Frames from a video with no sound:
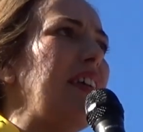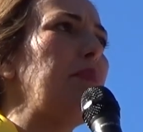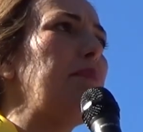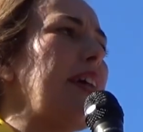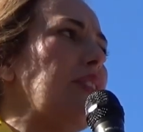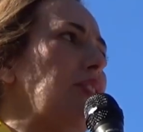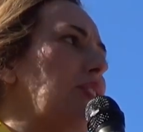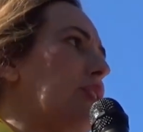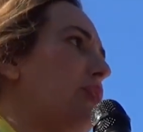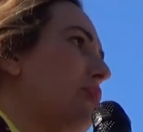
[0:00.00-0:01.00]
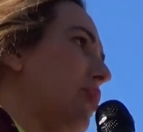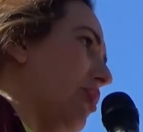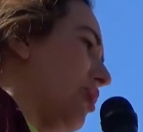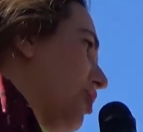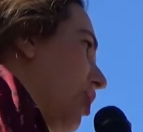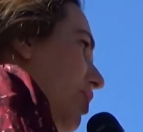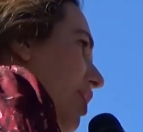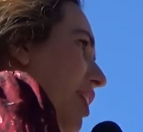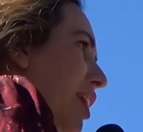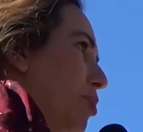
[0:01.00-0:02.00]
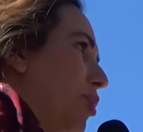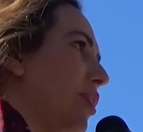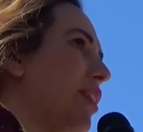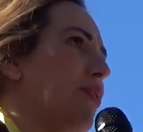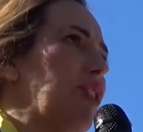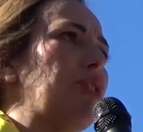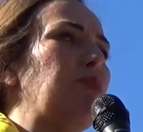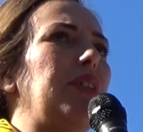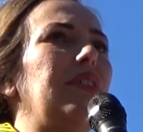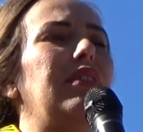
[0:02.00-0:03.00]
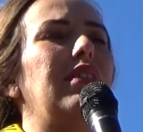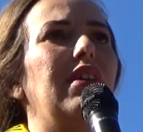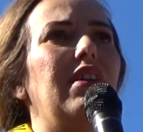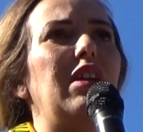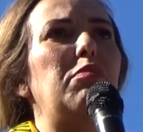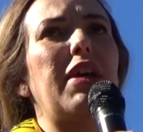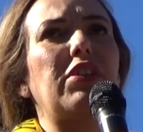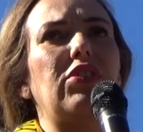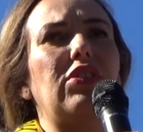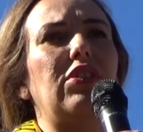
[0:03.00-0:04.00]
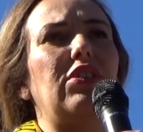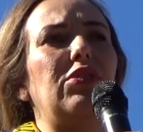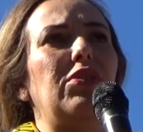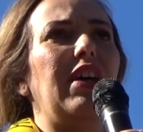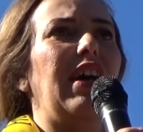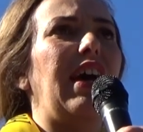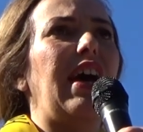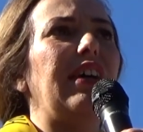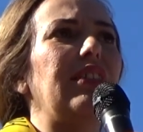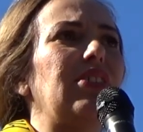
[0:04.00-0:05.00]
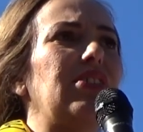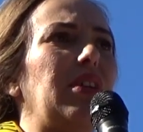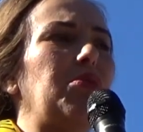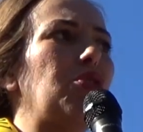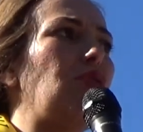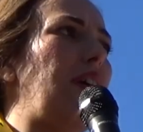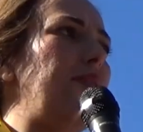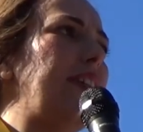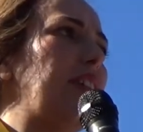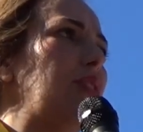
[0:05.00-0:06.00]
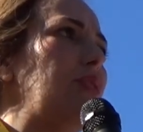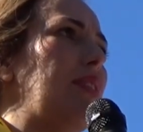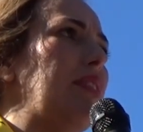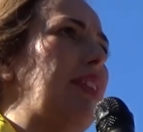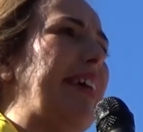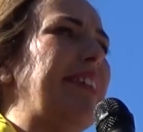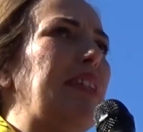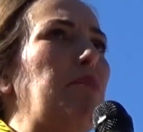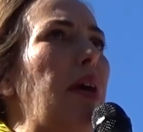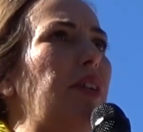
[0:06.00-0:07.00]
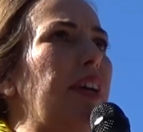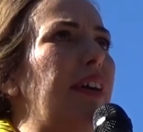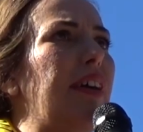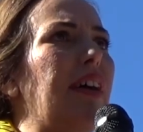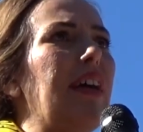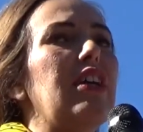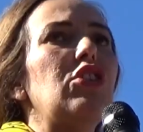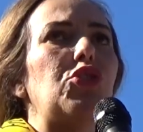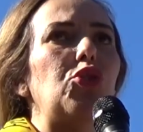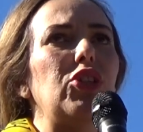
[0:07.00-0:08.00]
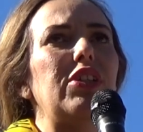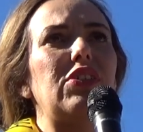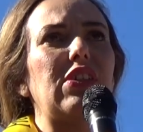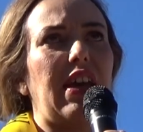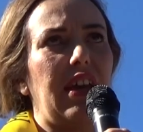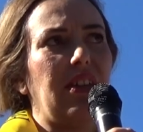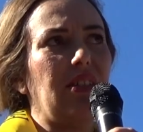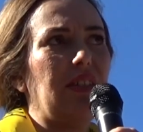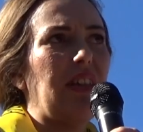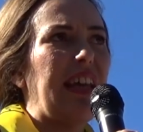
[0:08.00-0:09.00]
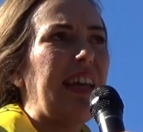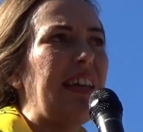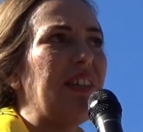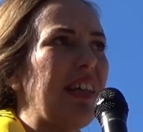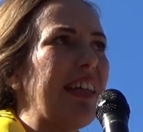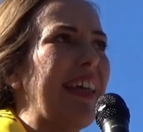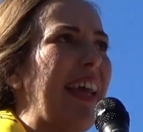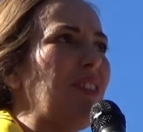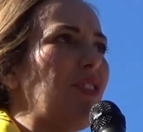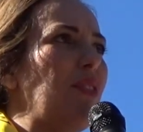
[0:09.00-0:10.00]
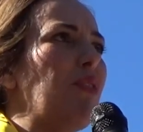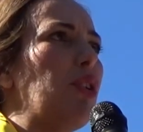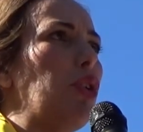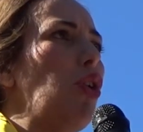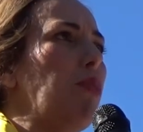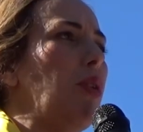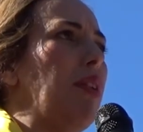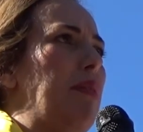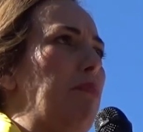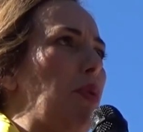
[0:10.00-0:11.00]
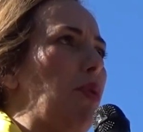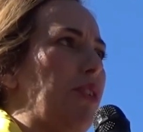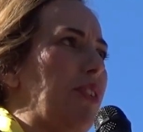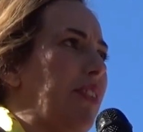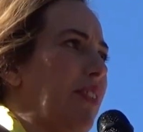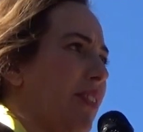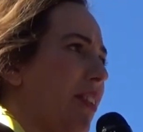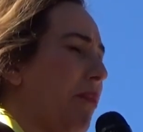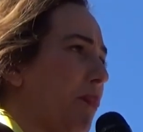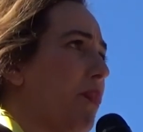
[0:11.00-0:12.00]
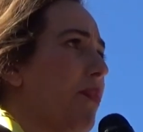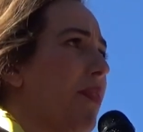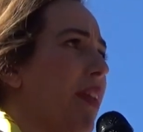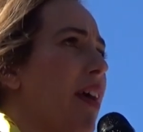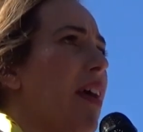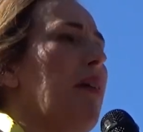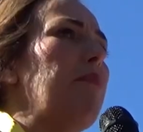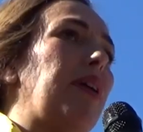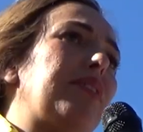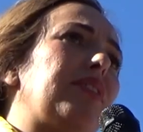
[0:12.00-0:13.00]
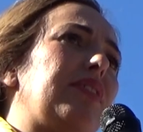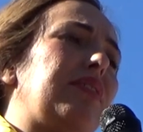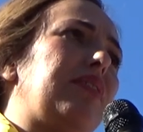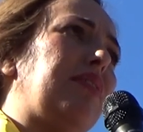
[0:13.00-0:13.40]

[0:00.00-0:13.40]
In Mexico, John and Gabriel have just been in Mexico and they were traveling throughout Latin America. Julian's case is a case of global importance, but